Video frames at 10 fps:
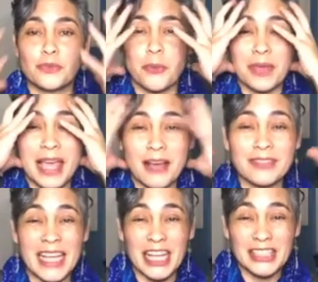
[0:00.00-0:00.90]
is when we
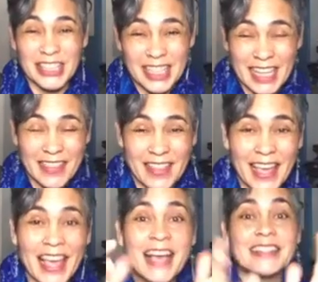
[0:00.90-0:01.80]
have tension in the
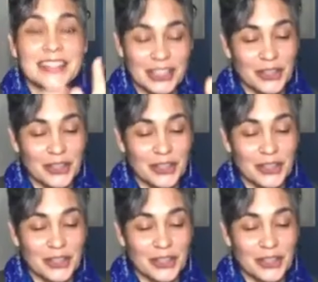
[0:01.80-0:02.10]
hands,